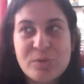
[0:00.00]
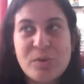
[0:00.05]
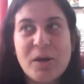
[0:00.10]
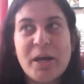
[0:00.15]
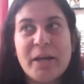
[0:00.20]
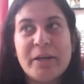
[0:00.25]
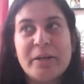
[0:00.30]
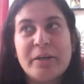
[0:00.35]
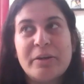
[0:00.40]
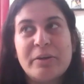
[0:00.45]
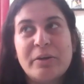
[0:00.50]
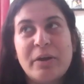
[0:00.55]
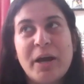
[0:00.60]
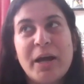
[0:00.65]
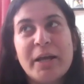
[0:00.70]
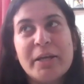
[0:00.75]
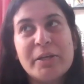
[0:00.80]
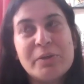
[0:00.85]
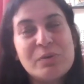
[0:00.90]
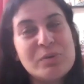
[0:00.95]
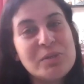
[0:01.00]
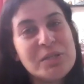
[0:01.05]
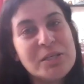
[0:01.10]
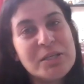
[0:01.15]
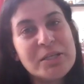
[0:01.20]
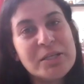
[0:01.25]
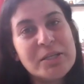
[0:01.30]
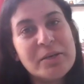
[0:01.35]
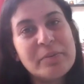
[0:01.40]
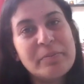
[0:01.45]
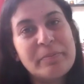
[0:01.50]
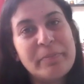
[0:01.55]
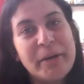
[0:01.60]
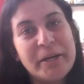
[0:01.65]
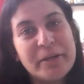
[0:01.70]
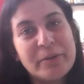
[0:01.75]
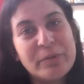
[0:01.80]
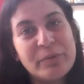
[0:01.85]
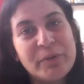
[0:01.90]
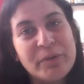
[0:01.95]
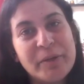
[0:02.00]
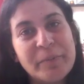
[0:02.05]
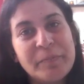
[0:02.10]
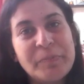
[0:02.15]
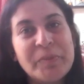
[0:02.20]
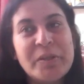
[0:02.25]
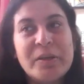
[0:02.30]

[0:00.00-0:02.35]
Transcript: So I use it in a better way.